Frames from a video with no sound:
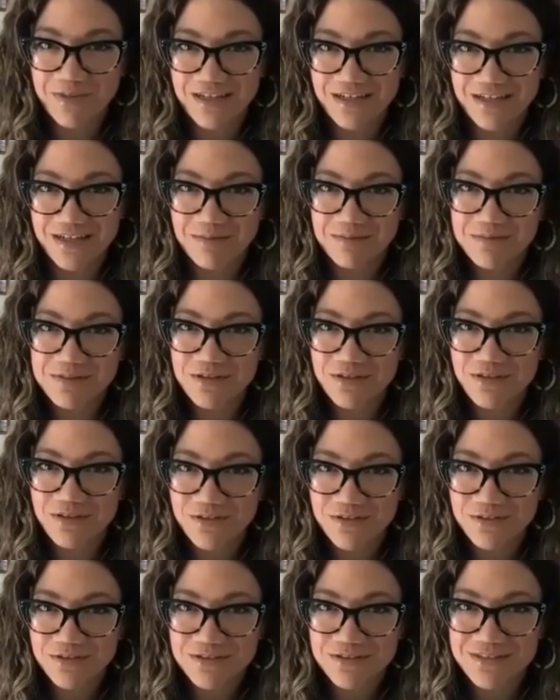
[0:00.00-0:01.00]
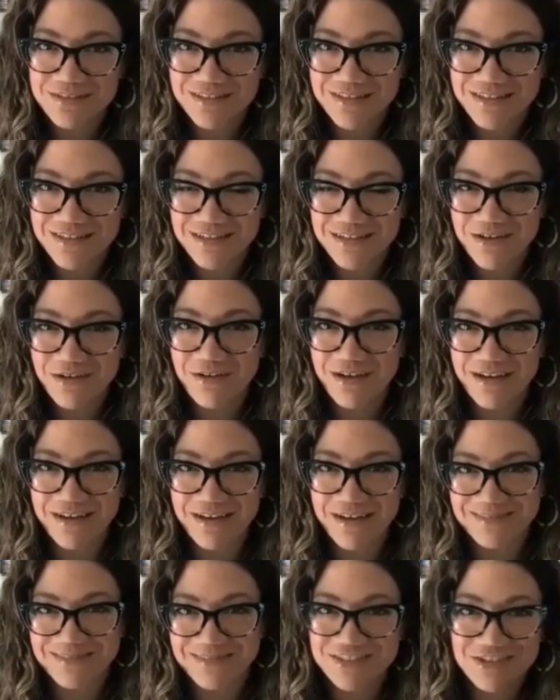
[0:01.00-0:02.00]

mediums you use. Go ahead.